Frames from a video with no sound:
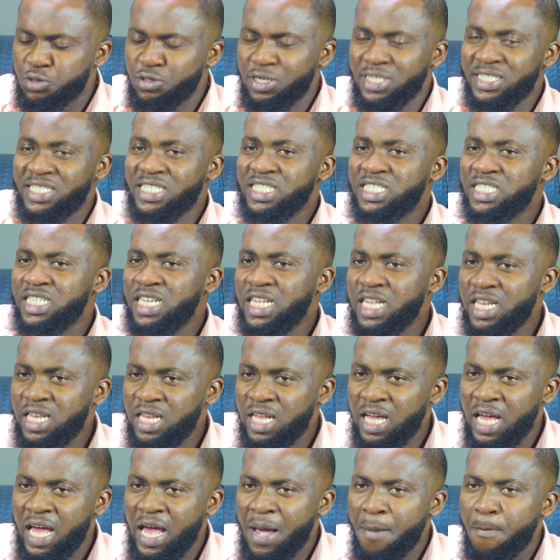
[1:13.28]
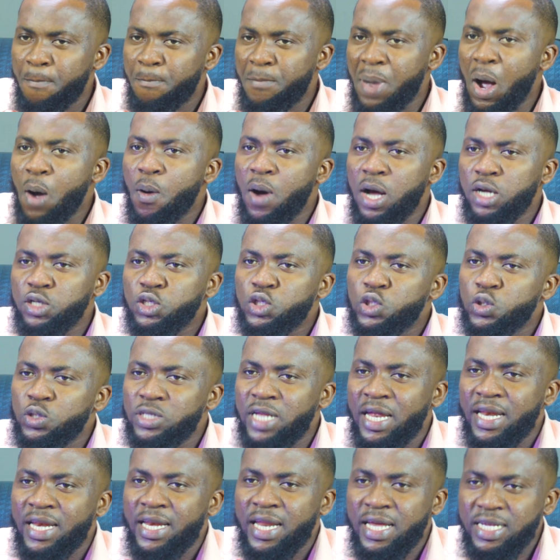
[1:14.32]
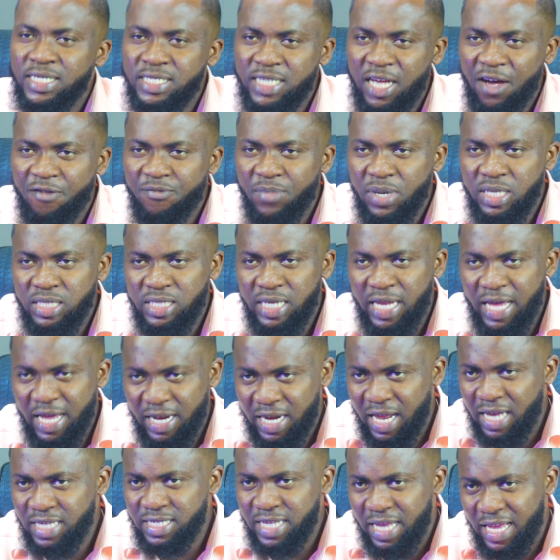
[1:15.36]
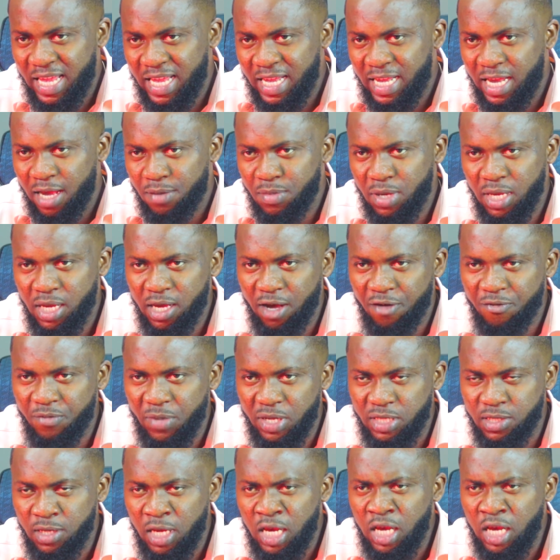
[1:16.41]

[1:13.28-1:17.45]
transitioning power to the next government, that's the incoming government.